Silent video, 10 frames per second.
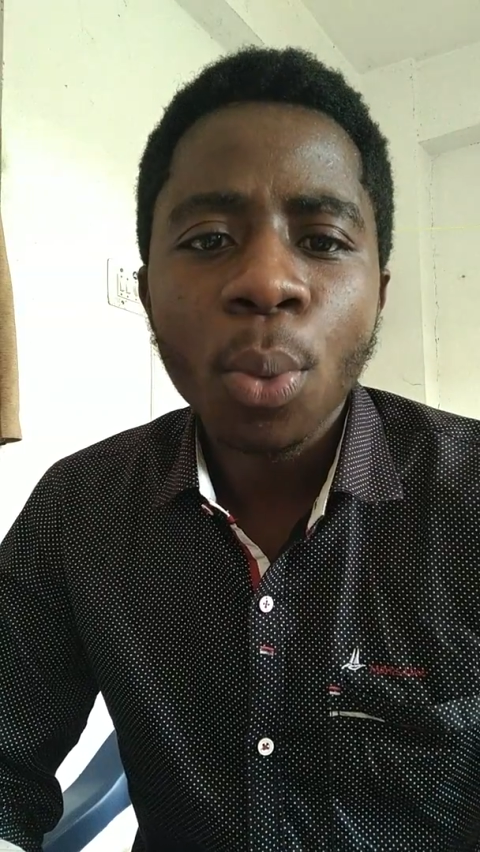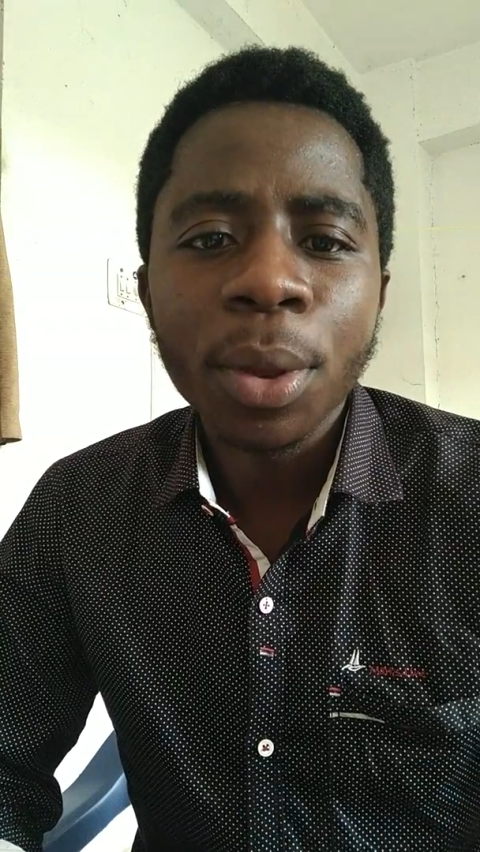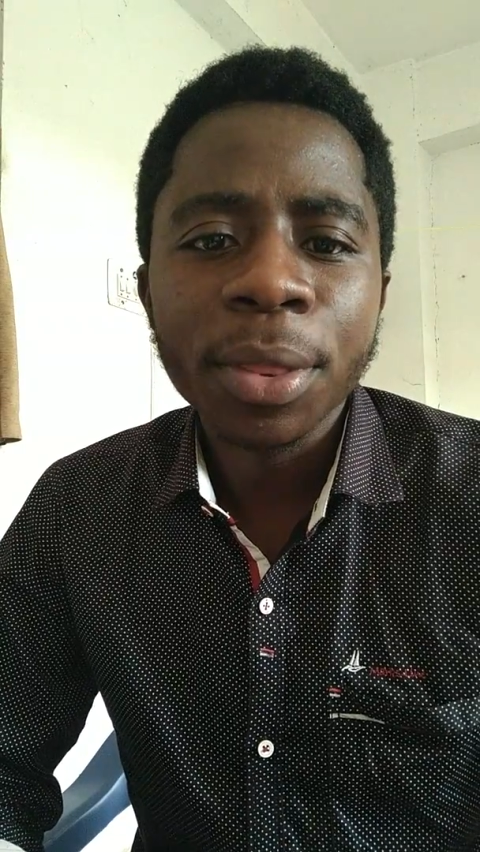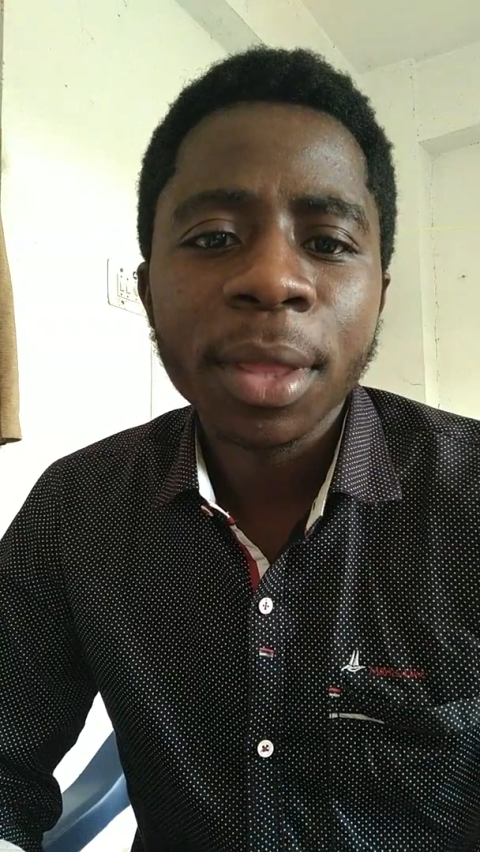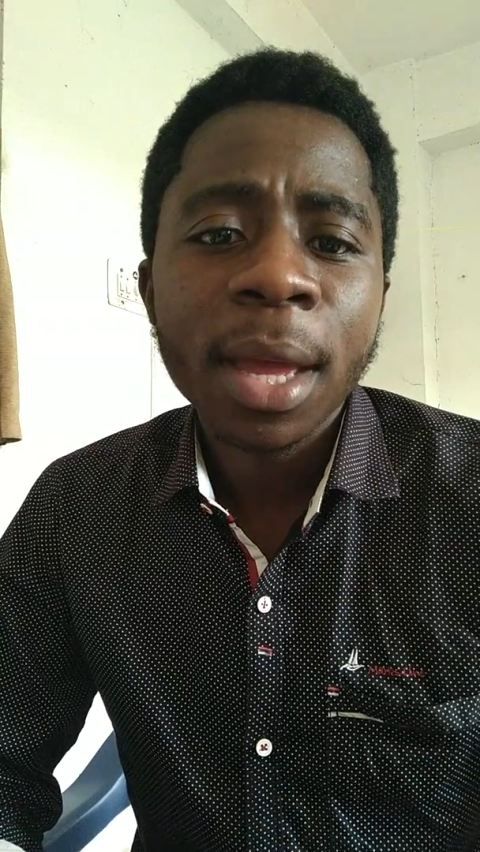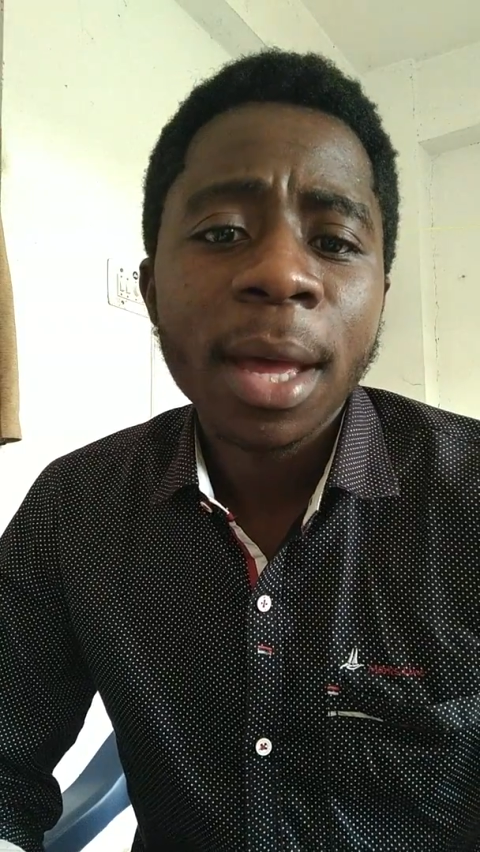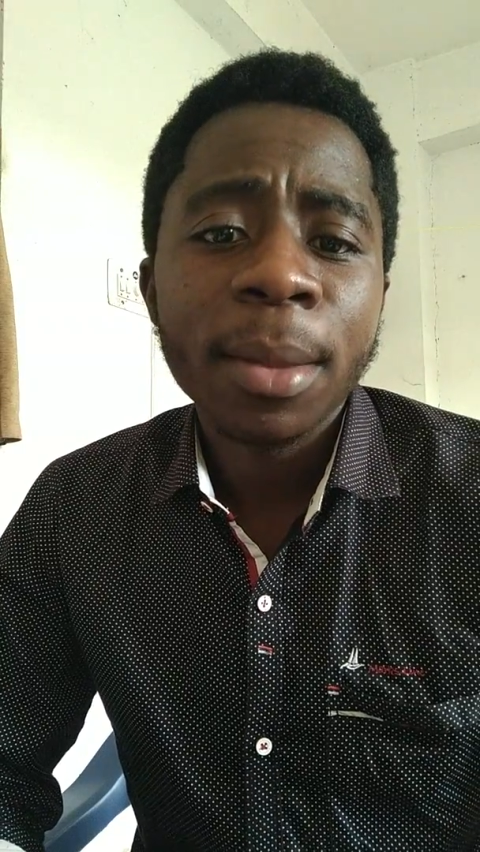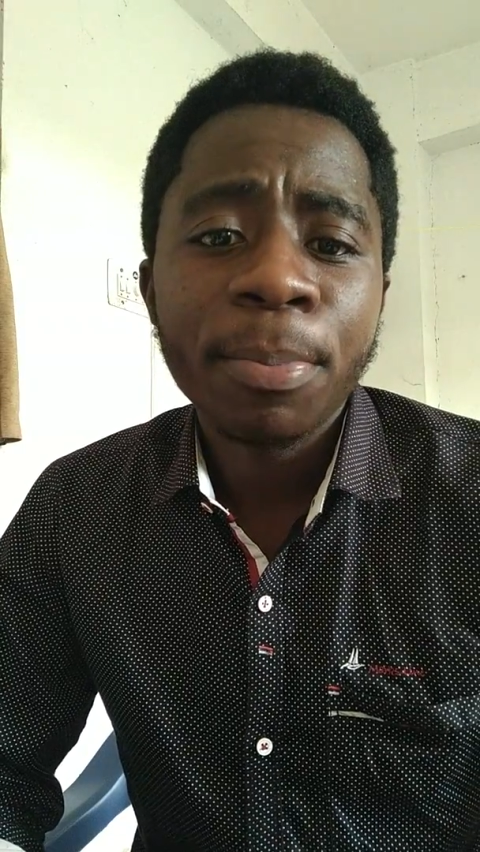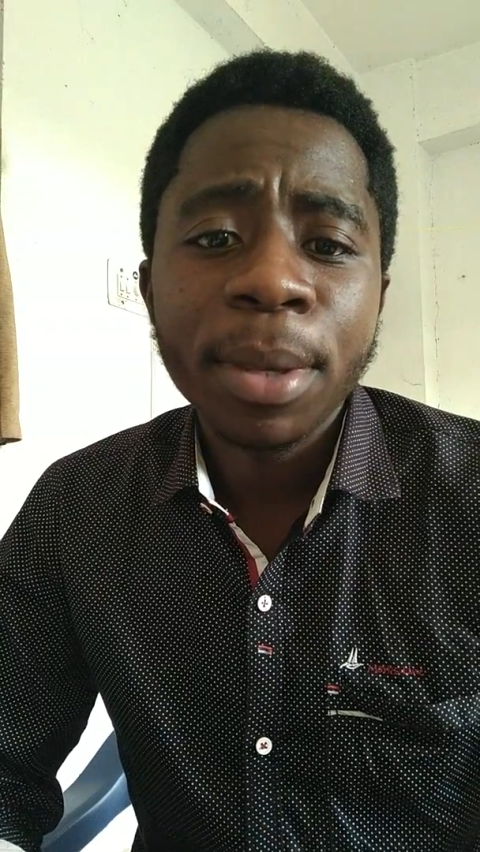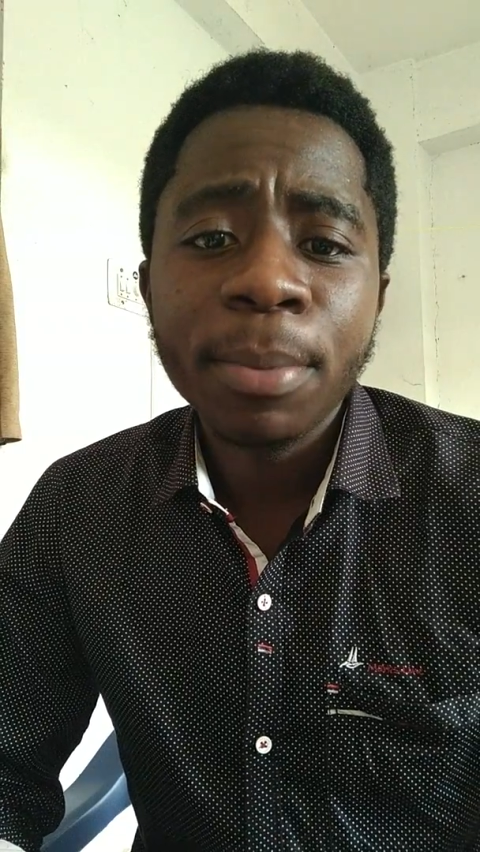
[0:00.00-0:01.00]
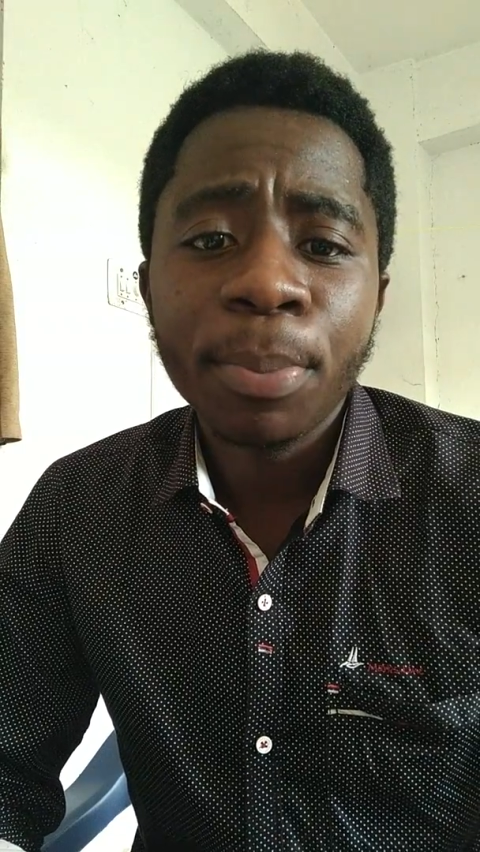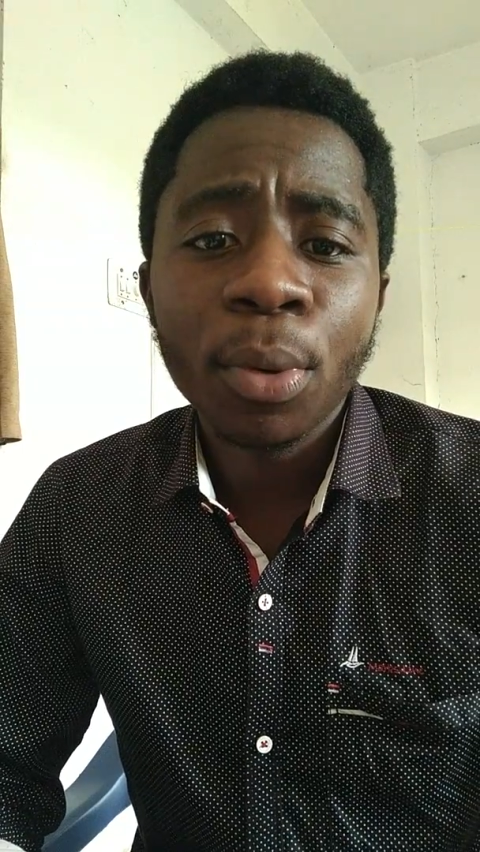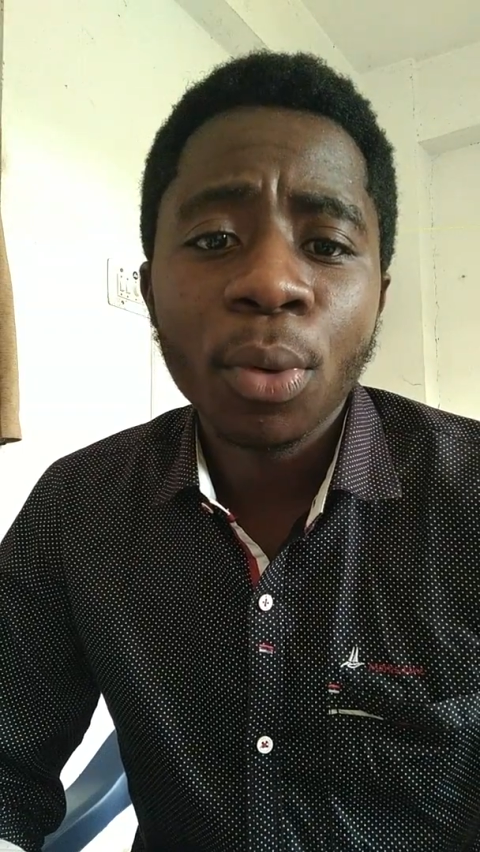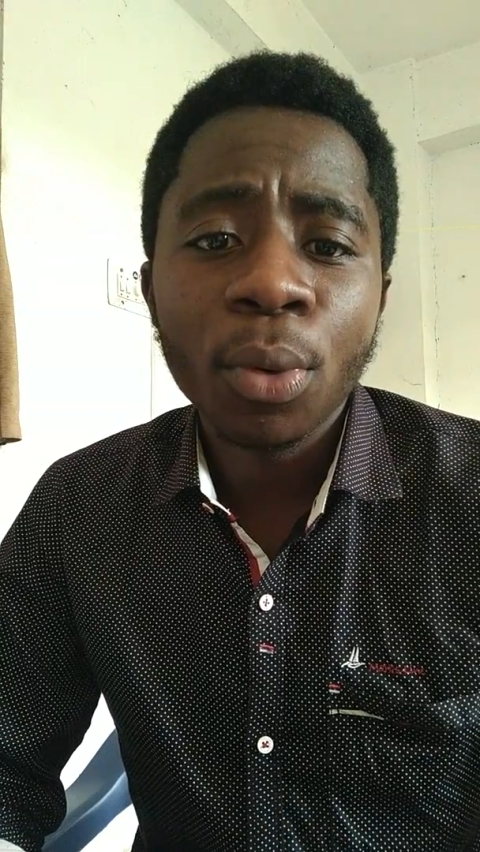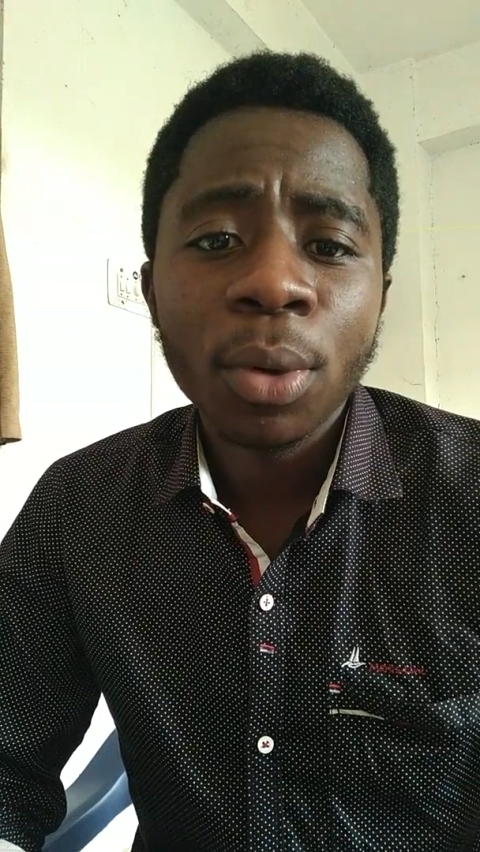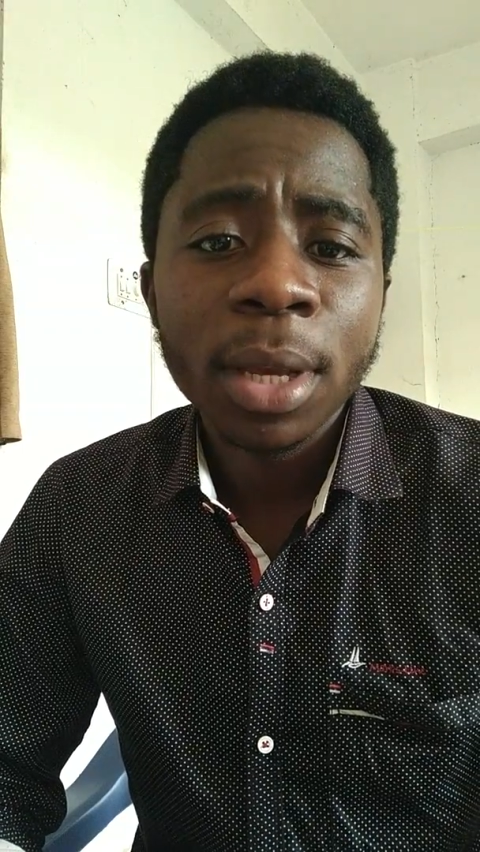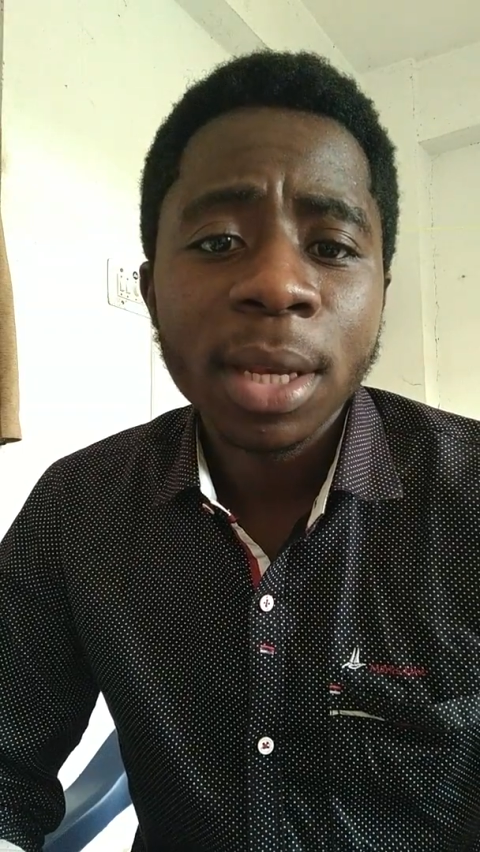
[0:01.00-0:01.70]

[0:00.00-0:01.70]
with the people